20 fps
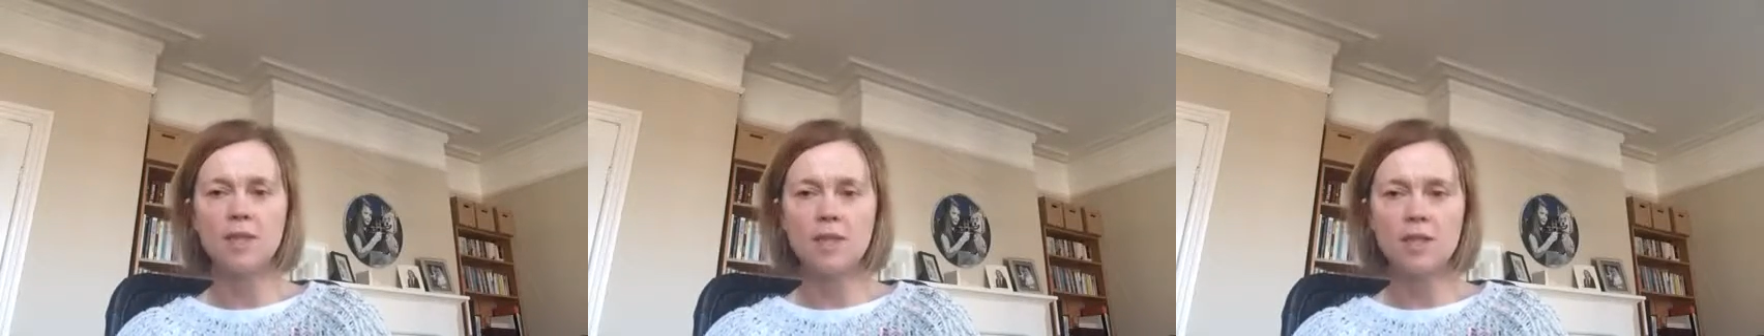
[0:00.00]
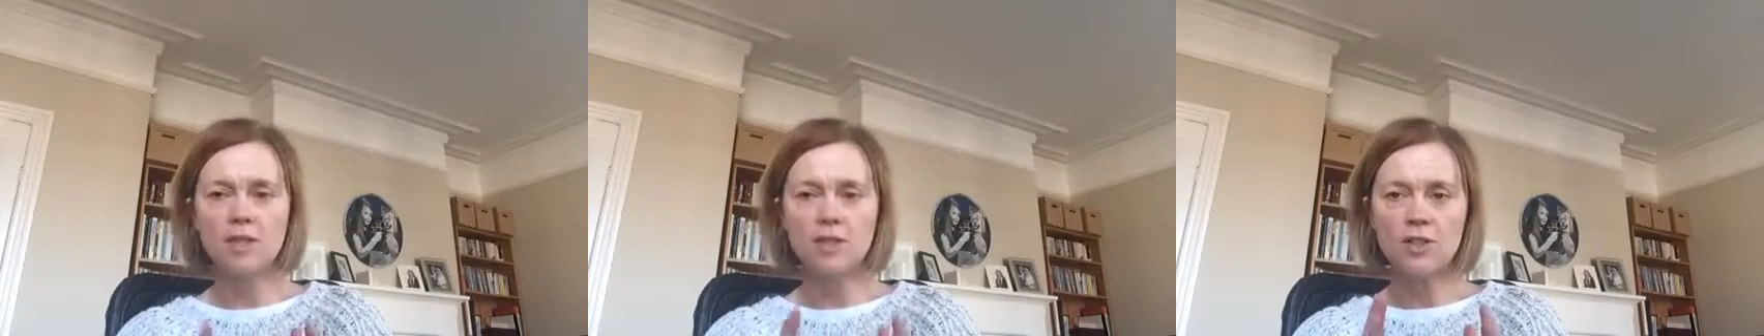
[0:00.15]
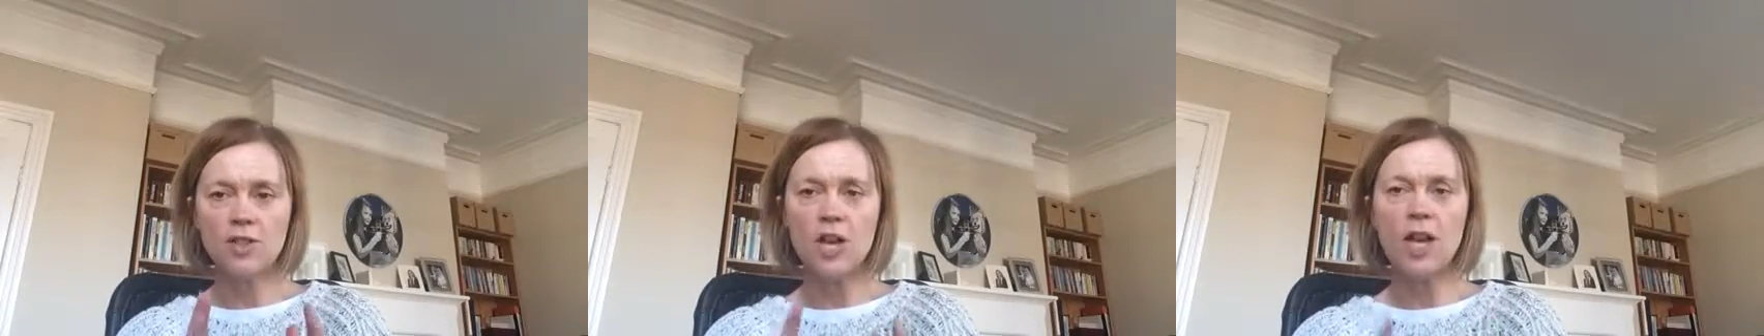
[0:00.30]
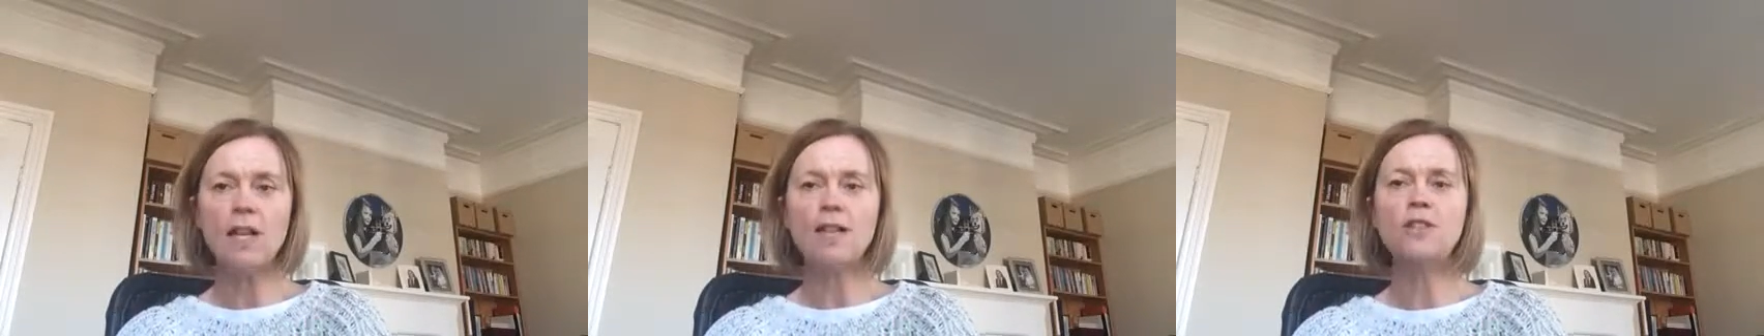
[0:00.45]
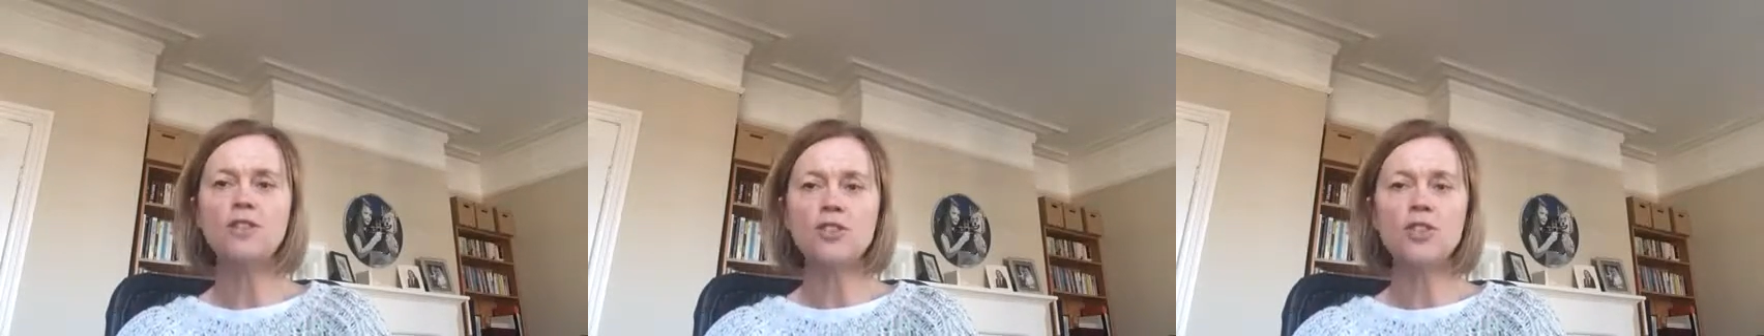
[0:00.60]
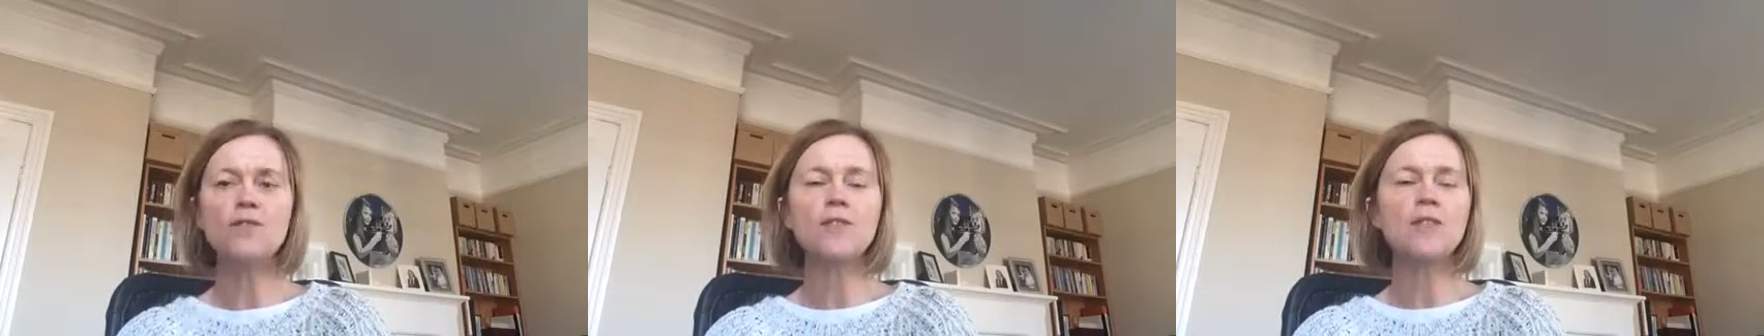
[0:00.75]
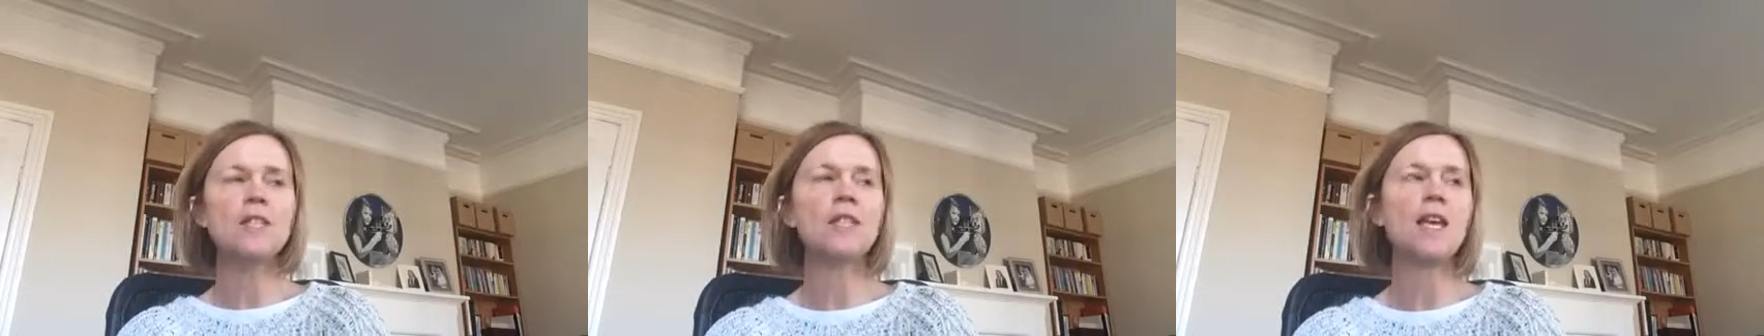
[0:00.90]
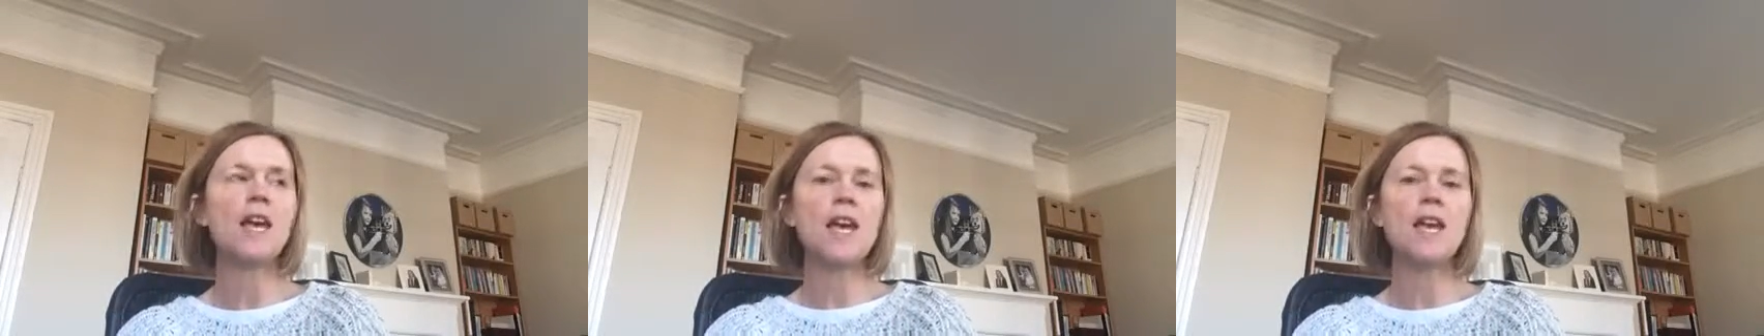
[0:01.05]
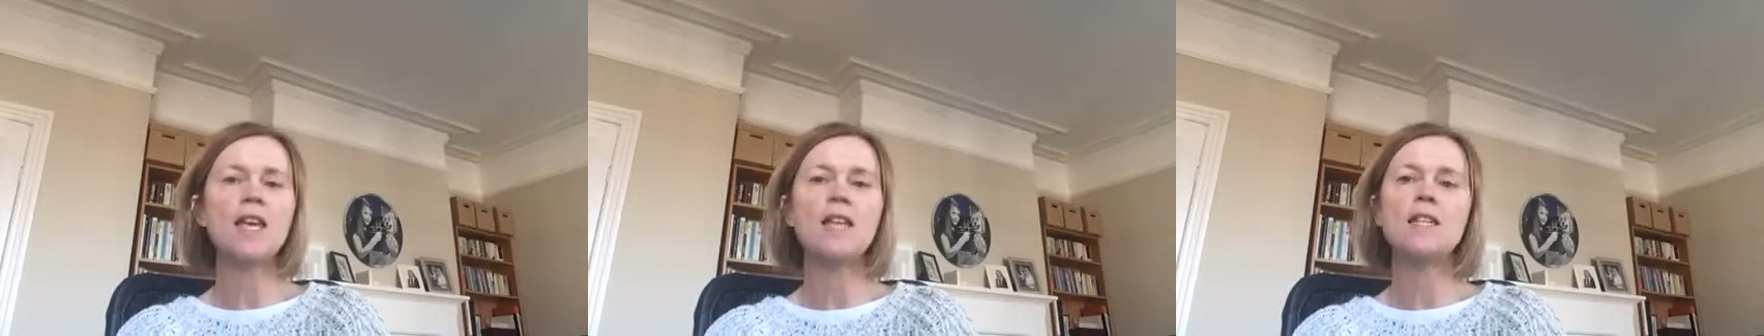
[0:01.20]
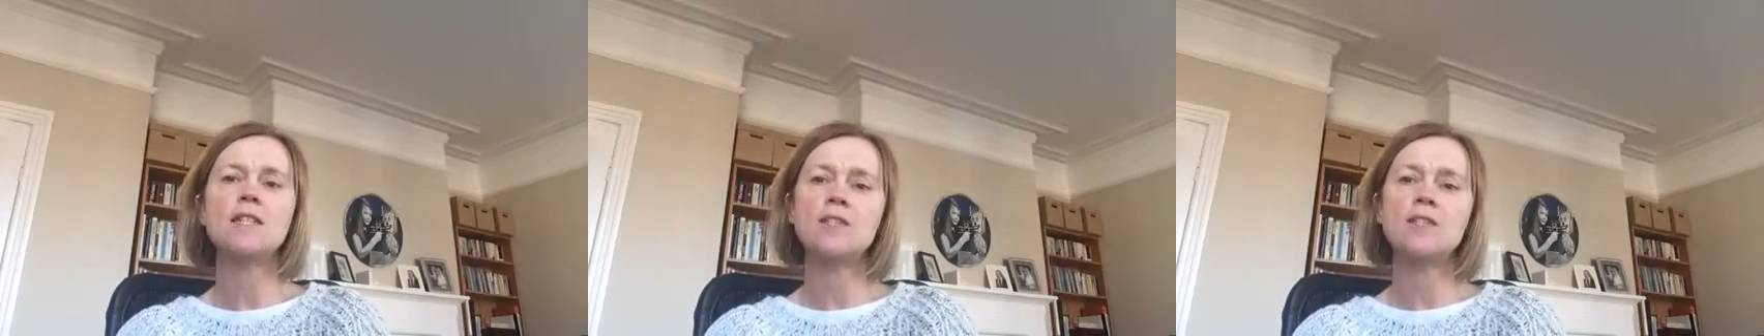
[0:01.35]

the challenge of today